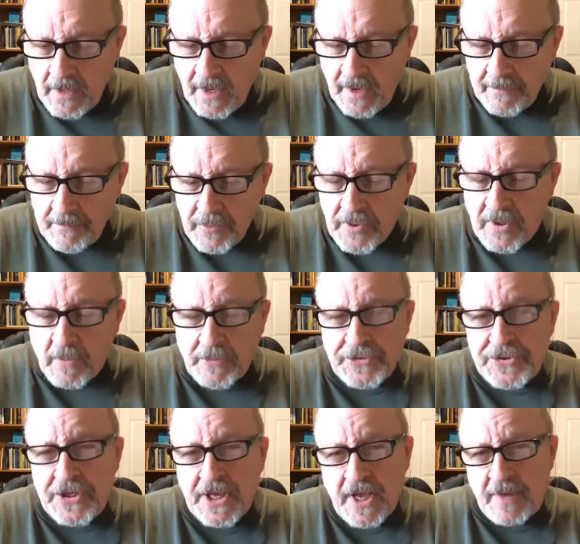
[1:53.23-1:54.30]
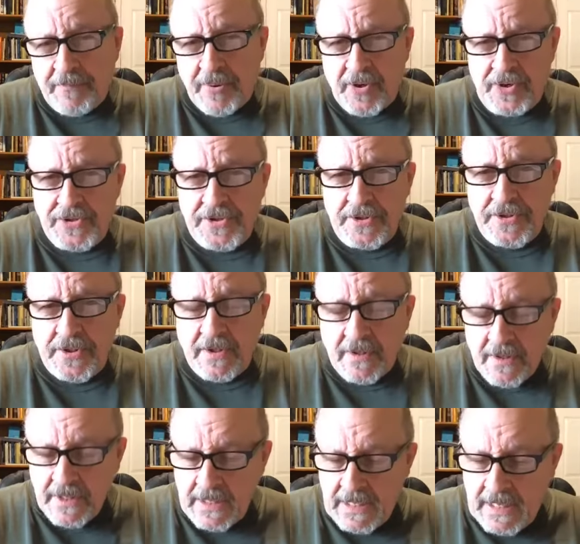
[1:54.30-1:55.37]
a book which she had purchased,
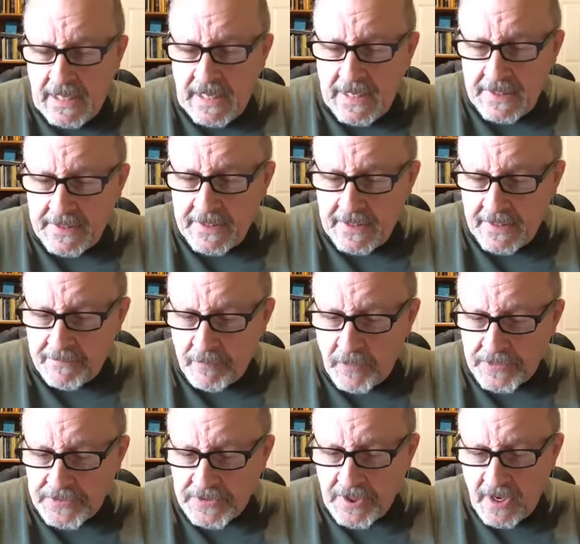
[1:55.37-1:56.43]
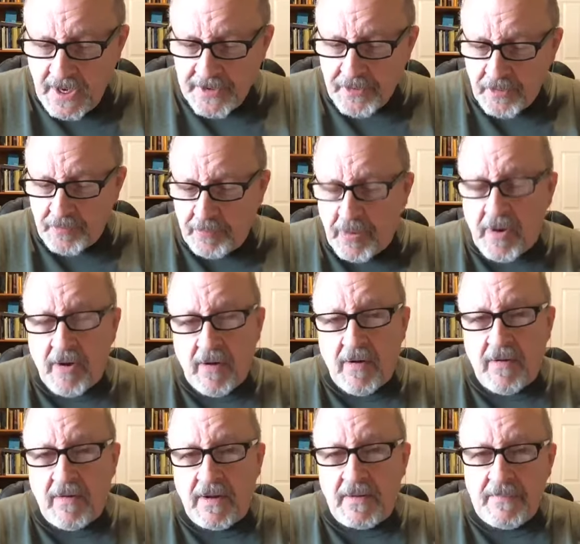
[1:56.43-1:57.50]
and it was titled
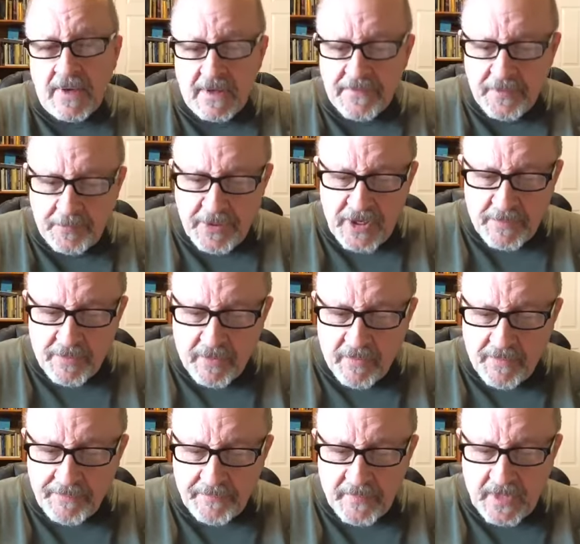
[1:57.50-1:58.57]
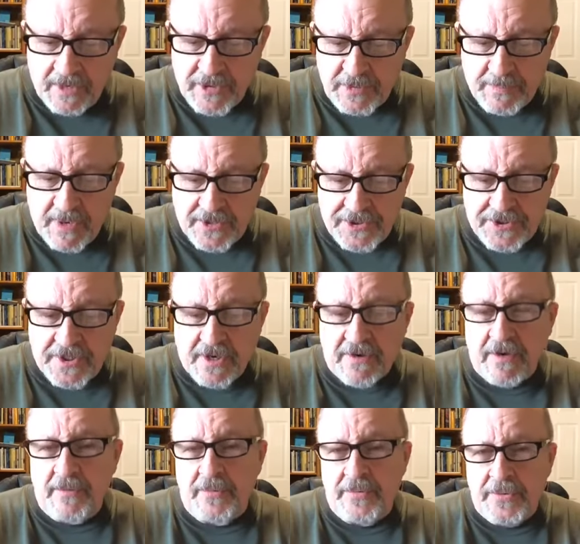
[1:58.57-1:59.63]
Paul Among the People, and it's by
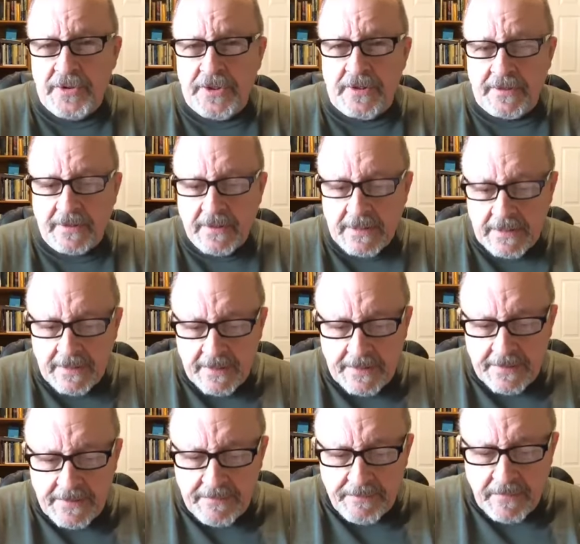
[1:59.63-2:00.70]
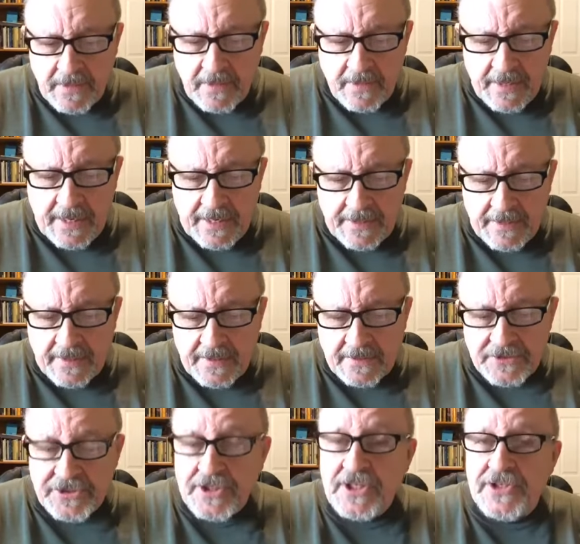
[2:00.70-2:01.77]
Sarah Rudin.
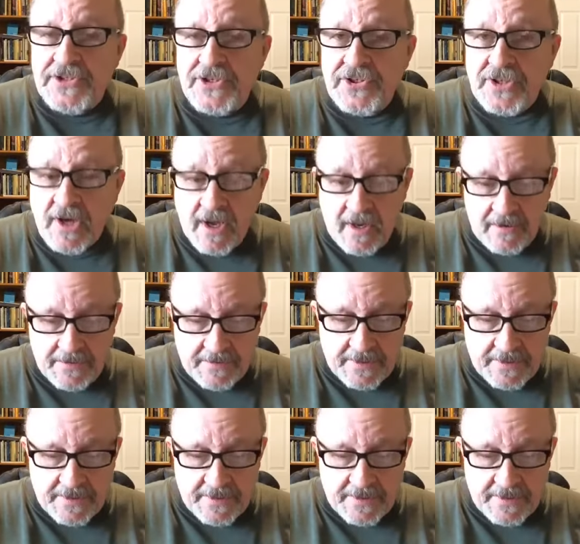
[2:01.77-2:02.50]
And she is a scholar